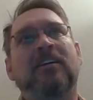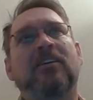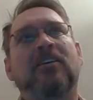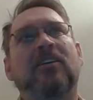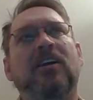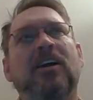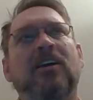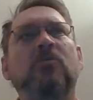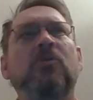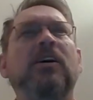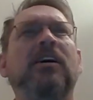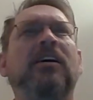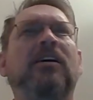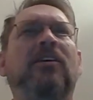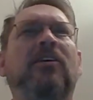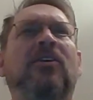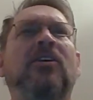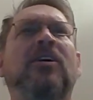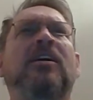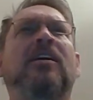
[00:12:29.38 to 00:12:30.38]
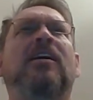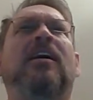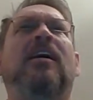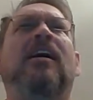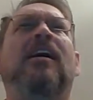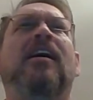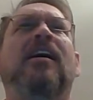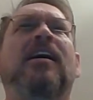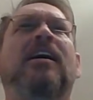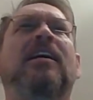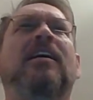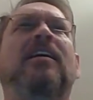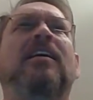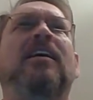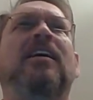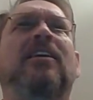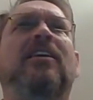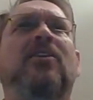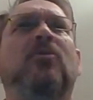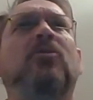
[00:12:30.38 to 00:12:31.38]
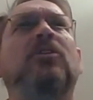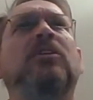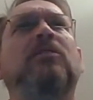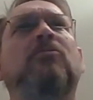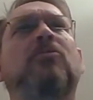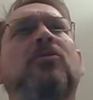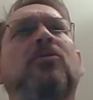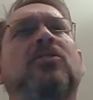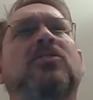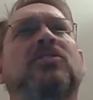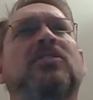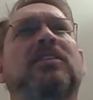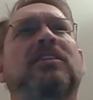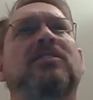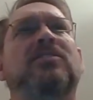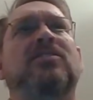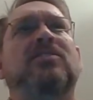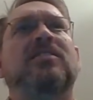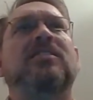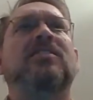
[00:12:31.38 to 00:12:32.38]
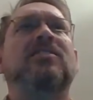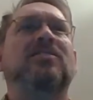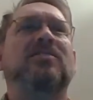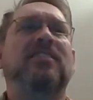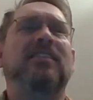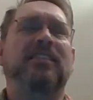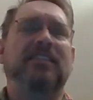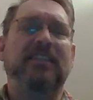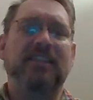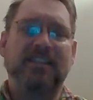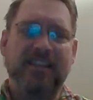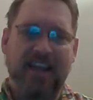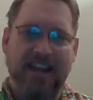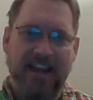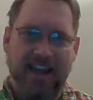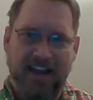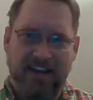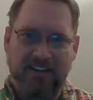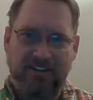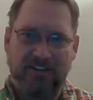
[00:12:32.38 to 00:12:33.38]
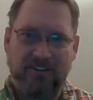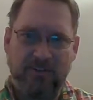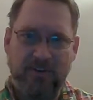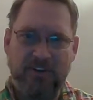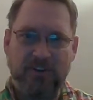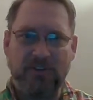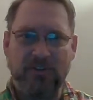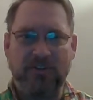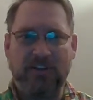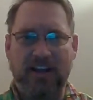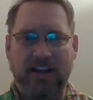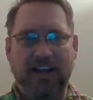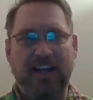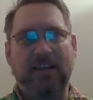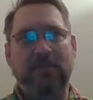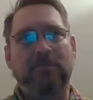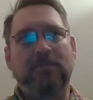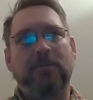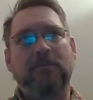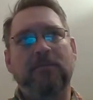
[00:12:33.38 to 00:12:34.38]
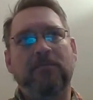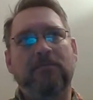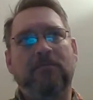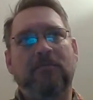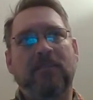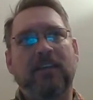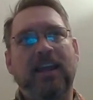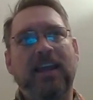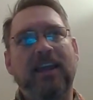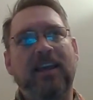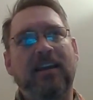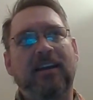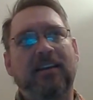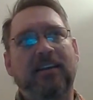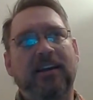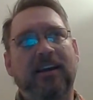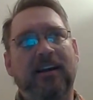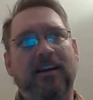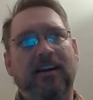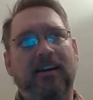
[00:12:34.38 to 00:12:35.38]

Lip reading: I'm like, well, it only works against things that detect creature type, and